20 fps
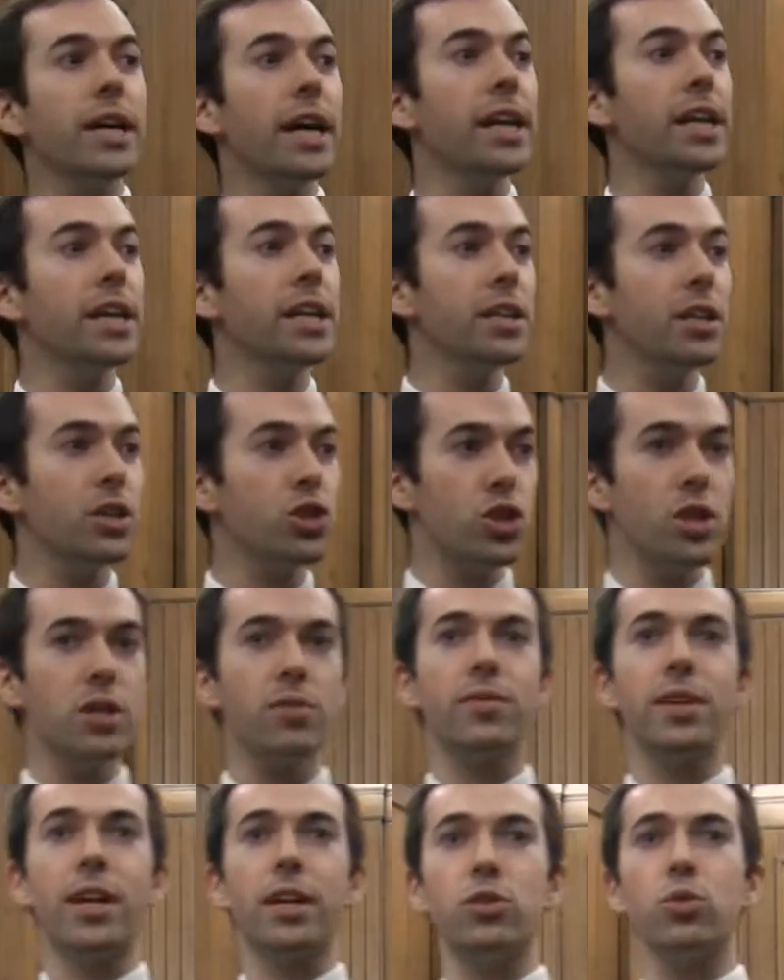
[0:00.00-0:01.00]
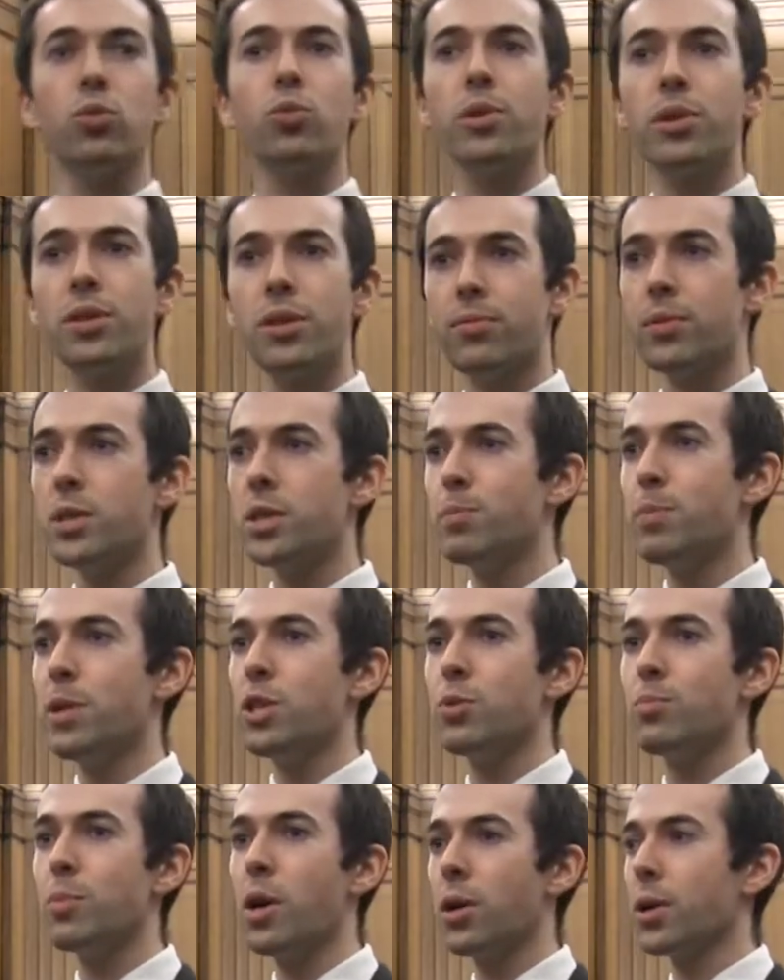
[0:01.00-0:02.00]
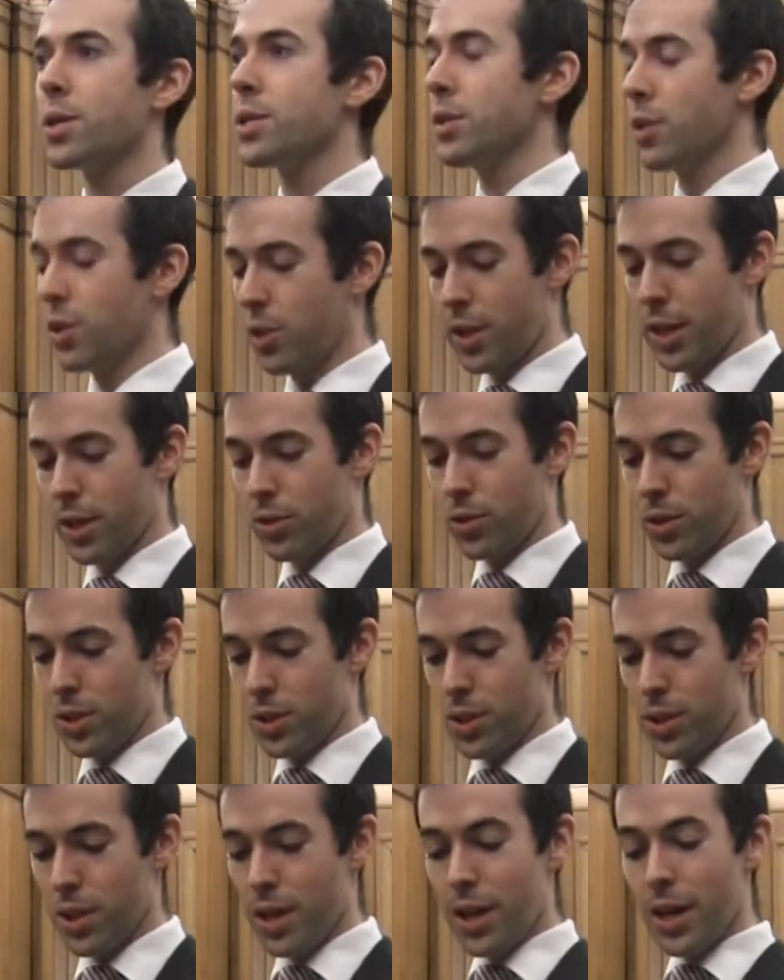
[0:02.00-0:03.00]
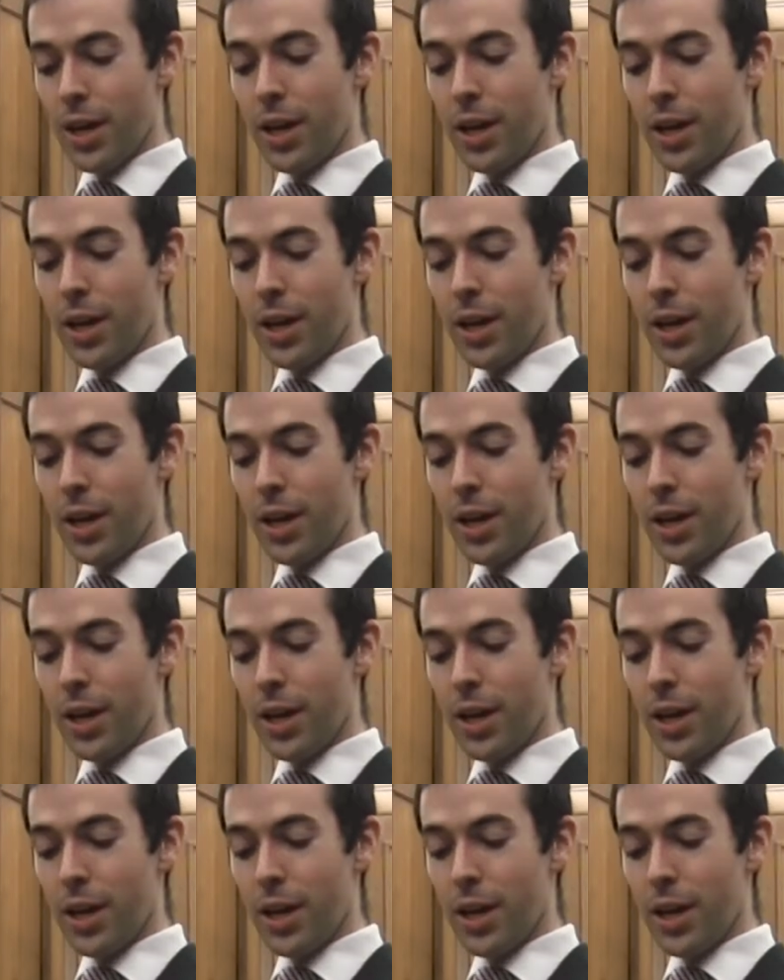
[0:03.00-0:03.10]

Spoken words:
And he achieved that with different speech markers and connectors.